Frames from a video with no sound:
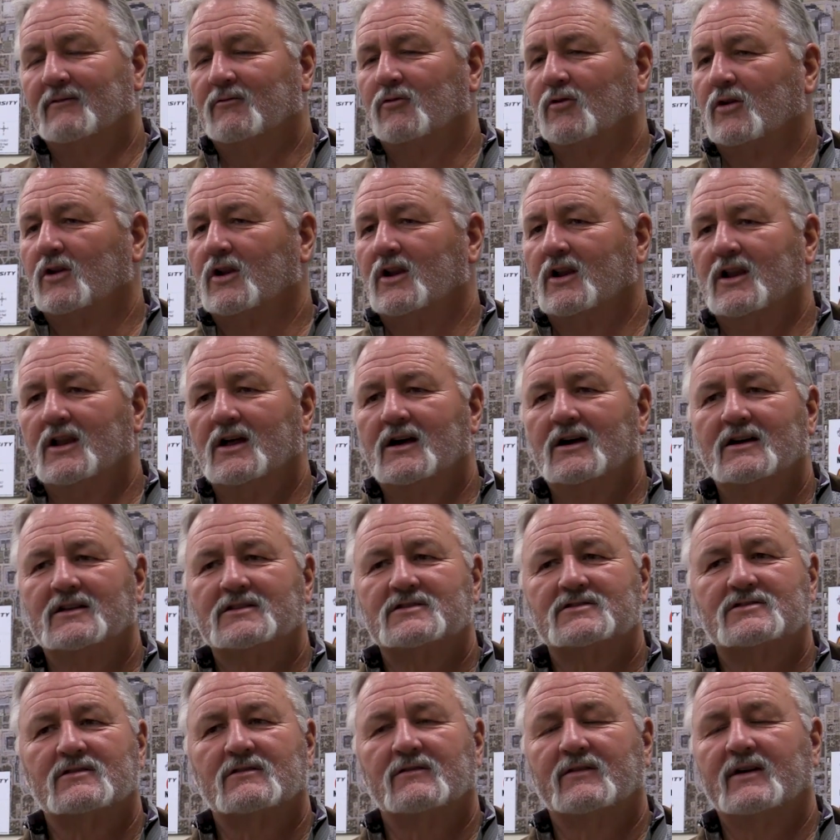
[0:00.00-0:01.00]
detour did you
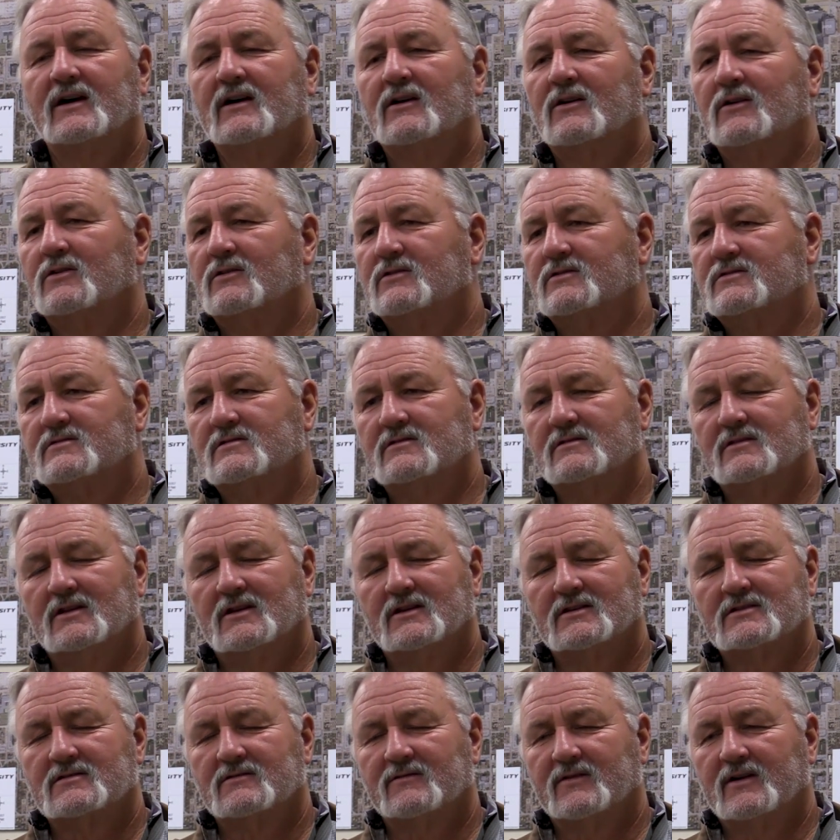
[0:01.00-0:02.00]
take?
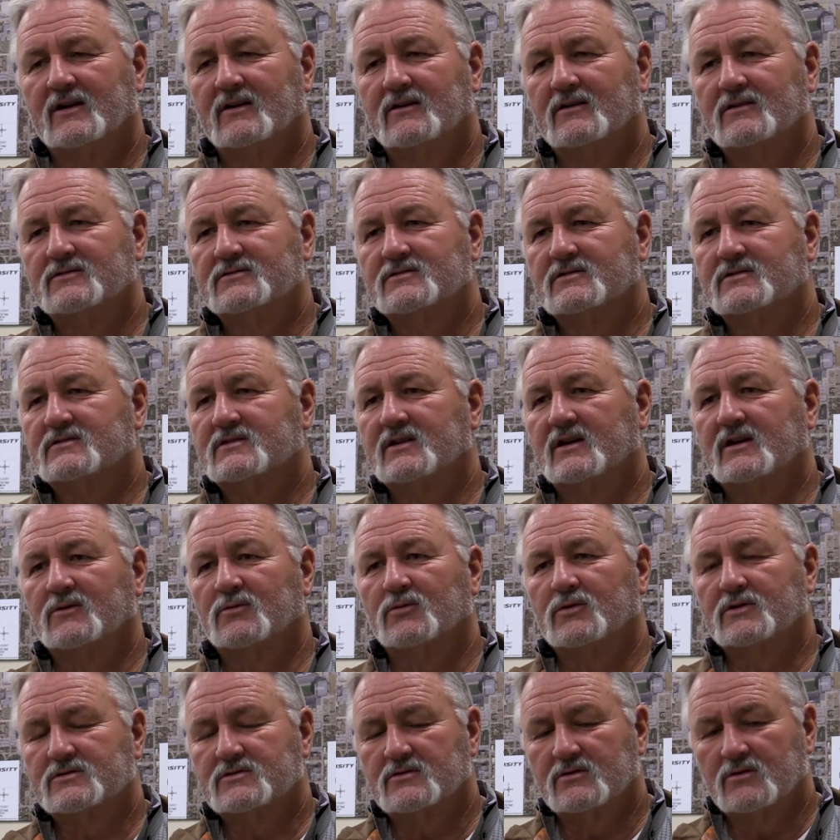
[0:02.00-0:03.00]
Lots of hours at
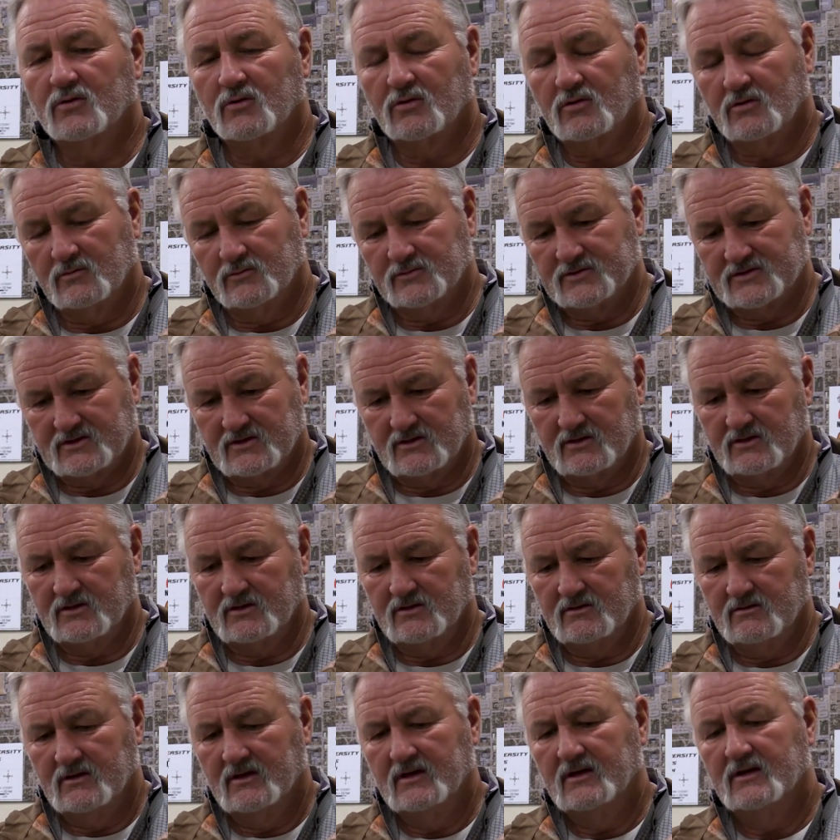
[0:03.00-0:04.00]
Southwestern Oklahoma
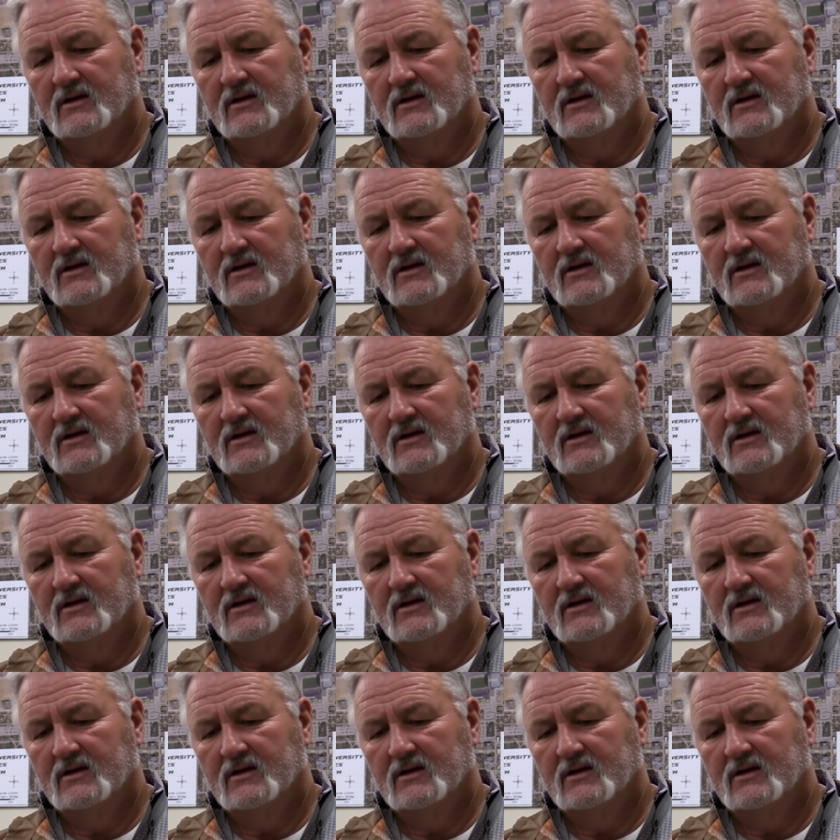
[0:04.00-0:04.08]
State.